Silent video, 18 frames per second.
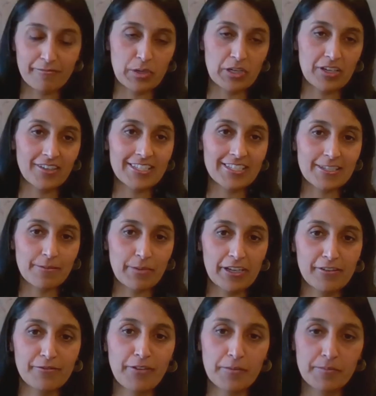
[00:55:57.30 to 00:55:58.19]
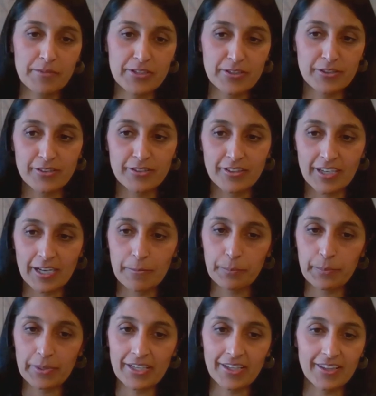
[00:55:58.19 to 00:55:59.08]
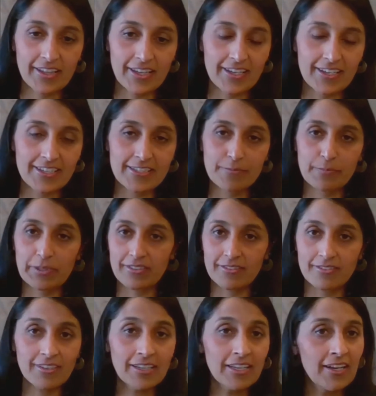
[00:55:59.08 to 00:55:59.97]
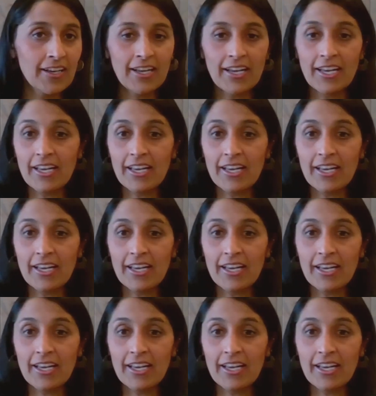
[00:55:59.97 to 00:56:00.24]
of Merck as a biopharmaceutical company that has been